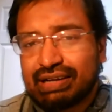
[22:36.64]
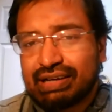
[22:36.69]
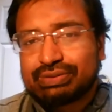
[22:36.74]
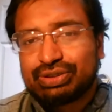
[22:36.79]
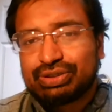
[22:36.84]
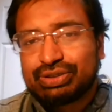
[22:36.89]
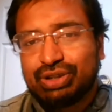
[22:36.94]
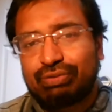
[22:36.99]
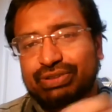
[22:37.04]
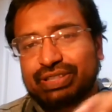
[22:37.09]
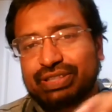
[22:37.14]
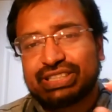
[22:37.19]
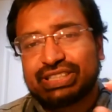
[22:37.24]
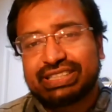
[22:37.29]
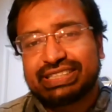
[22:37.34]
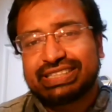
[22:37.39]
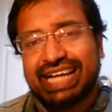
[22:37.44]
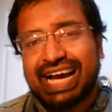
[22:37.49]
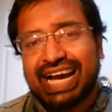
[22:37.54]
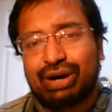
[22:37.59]
Not
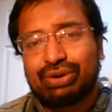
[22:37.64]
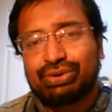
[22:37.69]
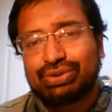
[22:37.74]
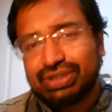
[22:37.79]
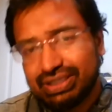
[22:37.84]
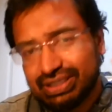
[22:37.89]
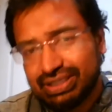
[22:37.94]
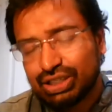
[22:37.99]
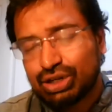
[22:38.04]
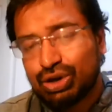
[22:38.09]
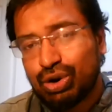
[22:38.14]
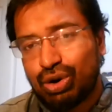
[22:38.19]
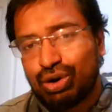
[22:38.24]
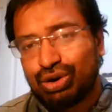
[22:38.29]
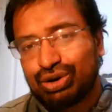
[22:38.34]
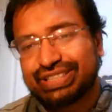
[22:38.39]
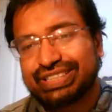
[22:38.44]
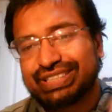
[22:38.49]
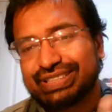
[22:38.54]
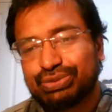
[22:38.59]
this town, the
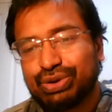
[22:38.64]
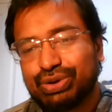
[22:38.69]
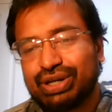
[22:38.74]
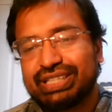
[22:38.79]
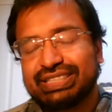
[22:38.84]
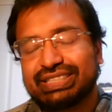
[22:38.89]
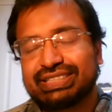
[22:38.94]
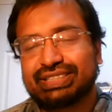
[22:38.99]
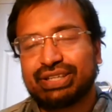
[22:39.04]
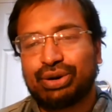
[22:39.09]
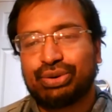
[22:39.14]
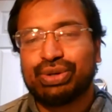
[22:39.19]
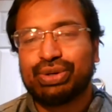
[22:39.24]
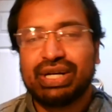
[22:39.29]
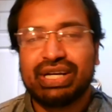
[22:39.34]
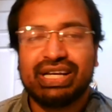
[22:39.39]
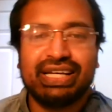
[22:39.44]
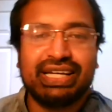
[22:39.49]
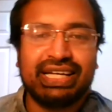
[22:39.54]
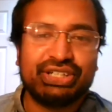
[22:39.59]
course. What is so
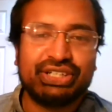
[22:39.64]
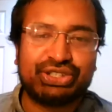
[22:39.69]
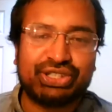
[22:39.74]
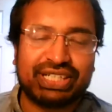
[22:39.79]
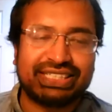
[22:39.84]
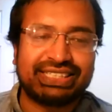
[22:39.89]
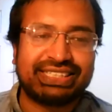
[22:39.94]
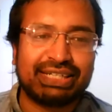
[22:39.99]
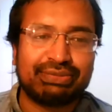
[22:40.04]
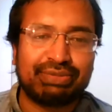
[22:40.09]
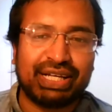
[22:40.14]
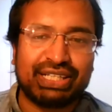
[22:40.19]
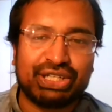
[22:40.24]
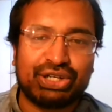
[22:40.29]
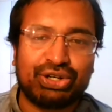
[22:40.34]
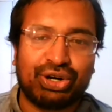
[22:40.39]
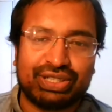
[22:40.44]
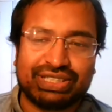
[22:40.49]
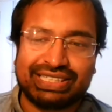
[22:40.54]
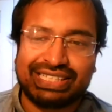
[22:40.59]
interesting about the
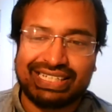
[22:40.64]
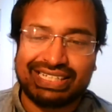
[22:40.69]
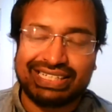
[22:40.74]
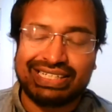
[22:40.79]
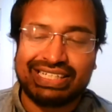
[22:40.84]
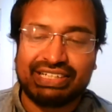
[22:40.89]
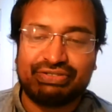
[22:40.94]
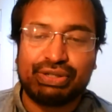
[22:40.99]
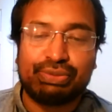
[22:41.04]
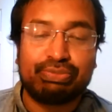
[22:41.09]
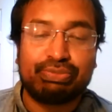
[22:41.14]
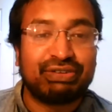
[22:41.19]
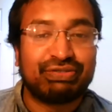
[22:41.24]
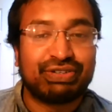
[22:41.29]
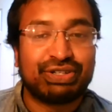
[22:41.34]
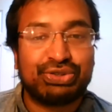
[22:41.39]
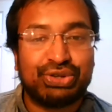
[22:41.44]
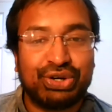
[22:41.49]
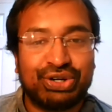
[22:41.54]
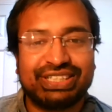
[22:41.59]
course? And I can give you a bit of a
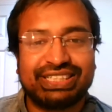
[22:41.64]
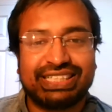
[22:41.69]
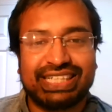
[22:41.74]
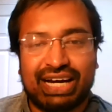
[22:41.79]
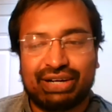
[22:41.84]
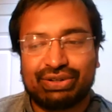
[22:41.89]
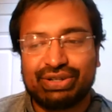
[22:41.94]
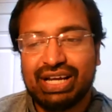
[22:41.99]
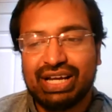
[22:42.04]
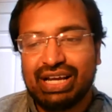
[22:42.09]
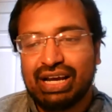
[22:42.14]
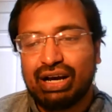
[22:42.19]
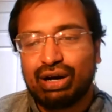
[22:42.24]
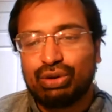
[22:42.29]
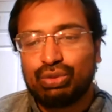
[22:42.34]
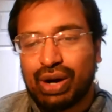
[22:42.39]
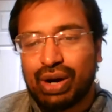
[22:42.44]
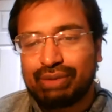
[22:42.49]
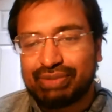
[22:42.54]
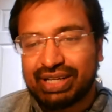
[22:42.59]
rundown on
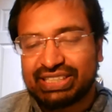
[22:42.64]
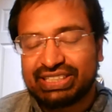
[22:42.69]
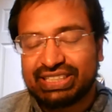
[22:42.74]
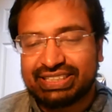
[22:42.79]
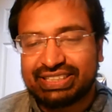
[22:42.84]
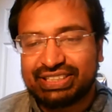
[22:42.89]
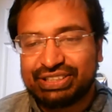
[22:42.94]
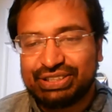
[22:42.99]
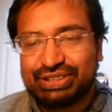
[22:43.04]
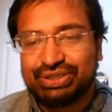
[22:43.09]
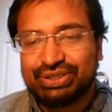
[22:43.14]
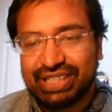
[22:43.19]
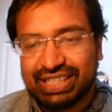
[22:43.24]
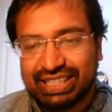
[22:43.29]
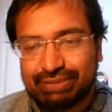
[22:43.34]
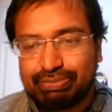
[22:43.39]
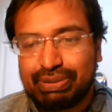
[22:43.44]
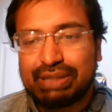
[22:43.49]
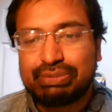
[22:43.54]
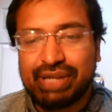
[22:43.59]
why Manchester is unique.
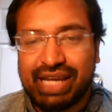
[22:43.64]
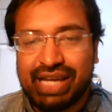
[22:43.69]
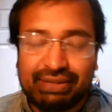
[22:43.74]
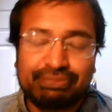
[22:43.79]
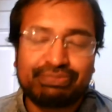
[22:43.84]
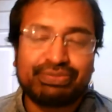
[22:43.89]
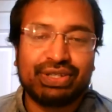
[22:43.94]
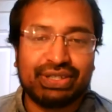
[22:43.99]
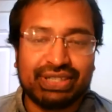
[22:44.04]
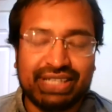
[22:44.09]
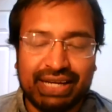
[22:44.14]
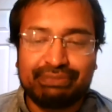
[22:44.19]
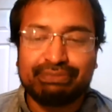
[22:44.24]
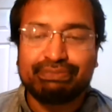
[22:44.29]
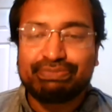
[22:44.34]
PBL, okay.